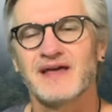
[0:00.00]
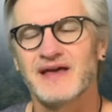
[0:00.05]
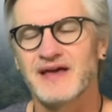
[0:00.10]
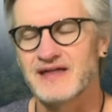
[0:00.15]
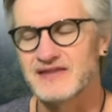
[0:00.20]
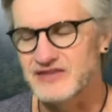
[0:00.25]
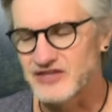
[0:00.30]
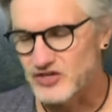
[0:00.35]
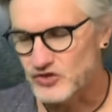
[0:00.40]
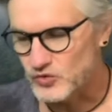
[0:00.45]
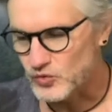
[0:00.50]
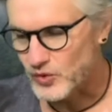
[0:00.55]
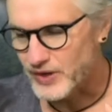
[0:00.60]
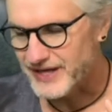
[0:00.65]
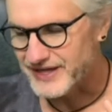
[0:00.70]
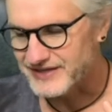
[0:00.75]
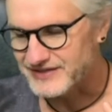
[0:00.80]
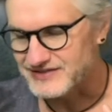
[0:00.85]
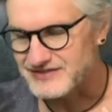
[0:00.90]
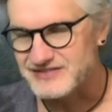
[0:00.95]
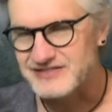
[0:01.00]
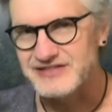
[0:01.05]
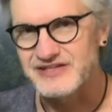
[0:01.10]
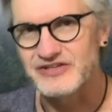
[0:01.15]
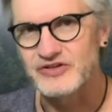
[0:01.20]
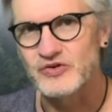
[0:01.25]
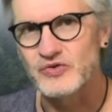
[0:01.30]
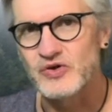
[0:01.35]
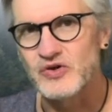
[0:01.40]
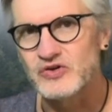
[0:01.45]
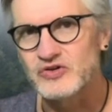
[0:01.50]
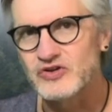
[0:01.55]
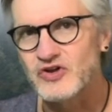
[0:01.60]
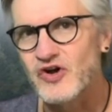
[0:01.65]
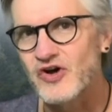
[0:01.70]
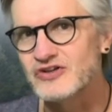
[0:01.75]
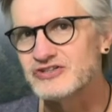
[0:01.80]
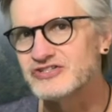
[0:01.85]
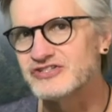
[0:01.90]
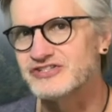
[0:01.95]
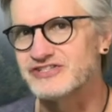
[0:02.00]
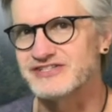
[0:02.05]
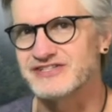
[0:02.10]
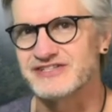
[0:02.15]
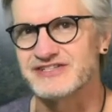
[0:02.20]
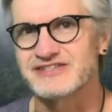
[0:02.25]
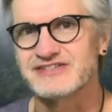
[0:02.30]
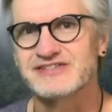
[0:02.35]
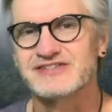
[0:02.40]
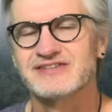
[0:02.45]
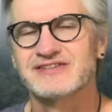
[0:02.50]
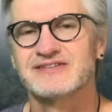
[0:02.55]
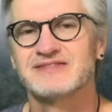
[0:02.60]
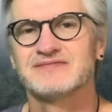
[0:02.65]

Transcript: and the awareness in your own consciousness.